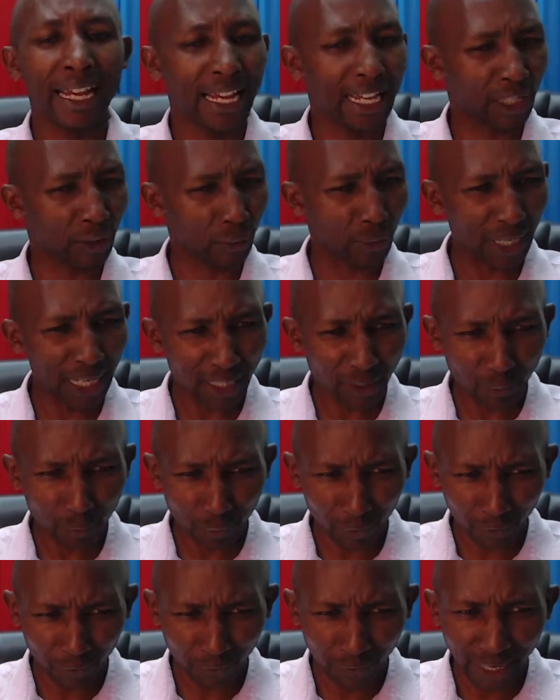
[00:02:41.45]
as well as
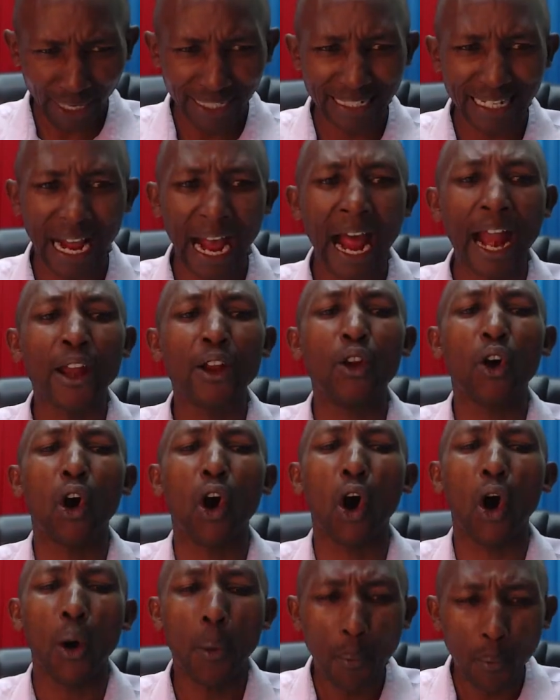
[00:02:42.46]
provide an
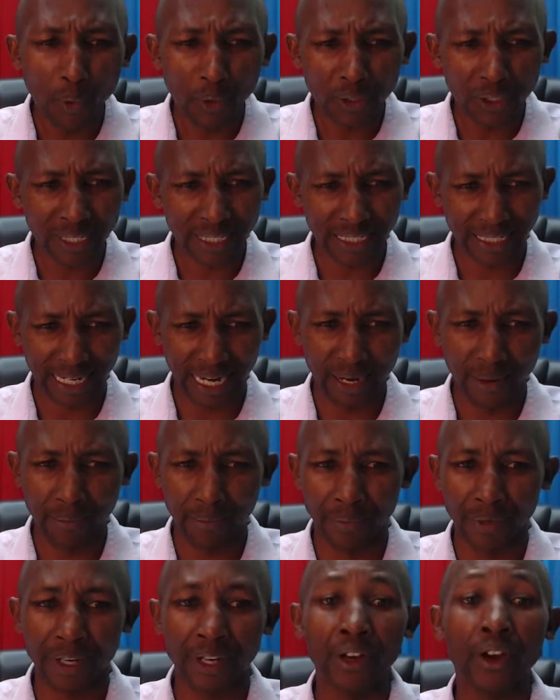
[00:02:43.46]
almost
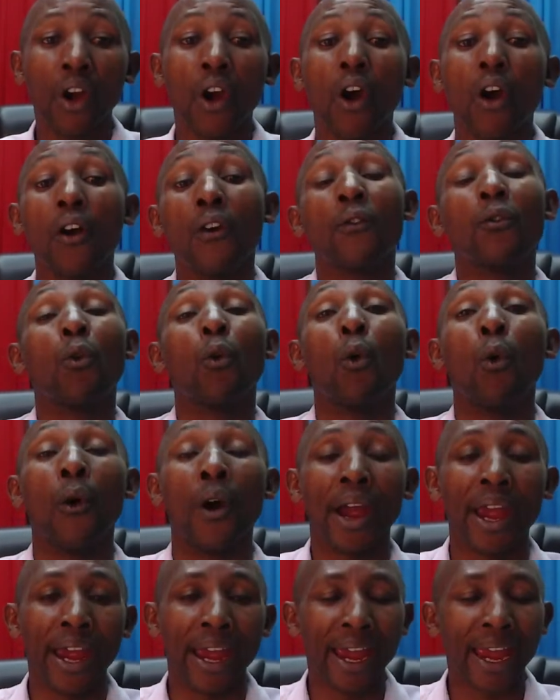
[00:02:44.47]
summary of
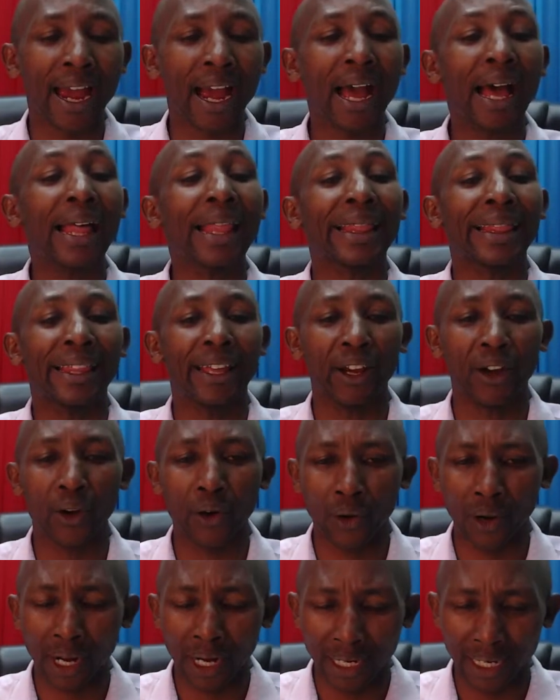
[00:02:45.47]
where the
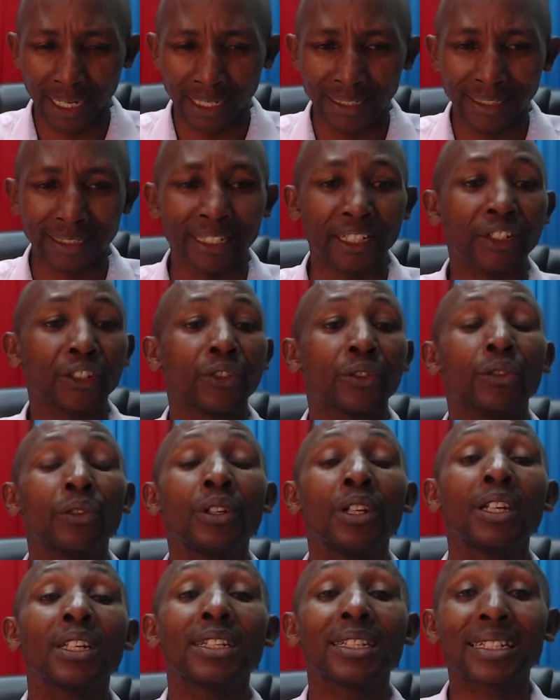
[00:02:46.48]

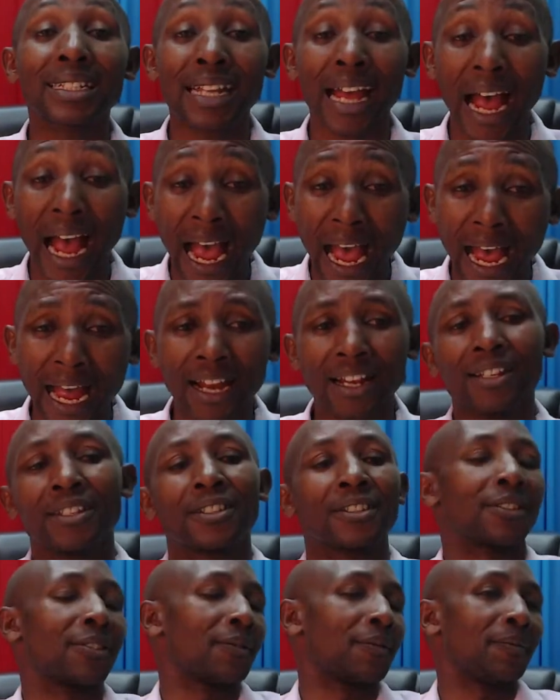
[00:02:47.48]
organization
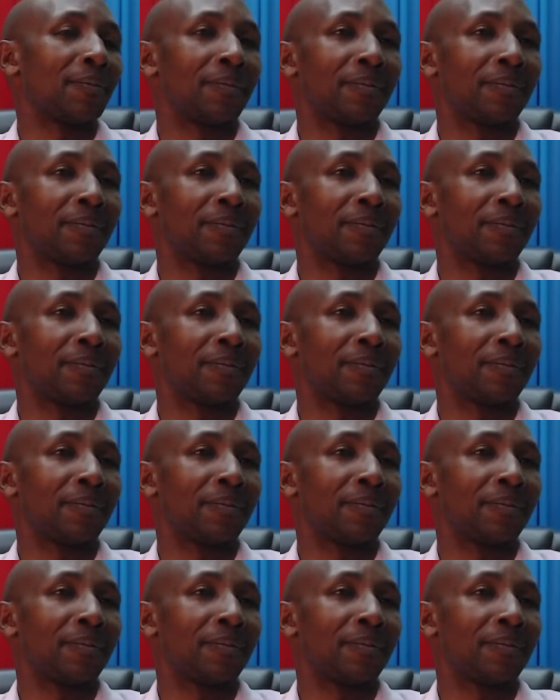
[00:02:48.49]
stands.